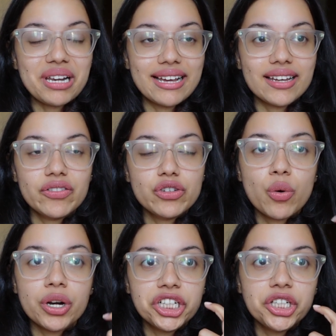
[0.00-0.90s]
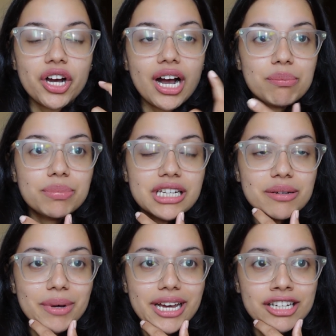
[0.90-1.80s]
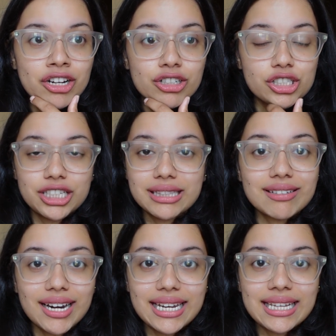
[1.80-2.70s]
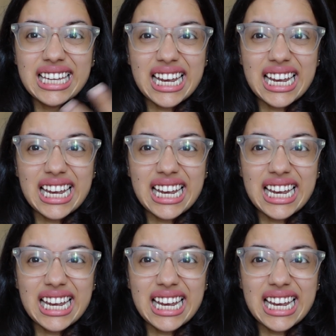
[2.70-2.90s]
Like, if you want to do your upper lip and your chin threading,